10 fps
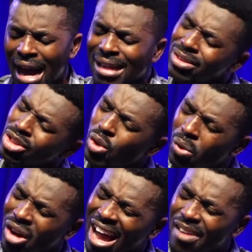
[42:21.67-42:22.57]
I don't just
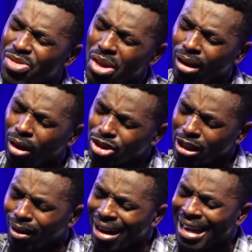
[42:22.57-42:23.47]
want to have
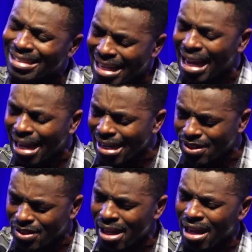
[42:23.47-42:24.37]
theological
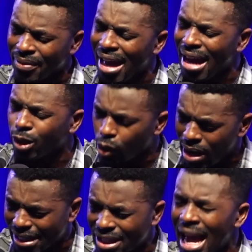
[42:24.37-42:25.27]
ideas that are
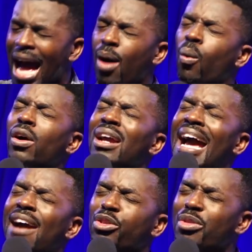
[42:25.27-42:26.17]
great. I want to have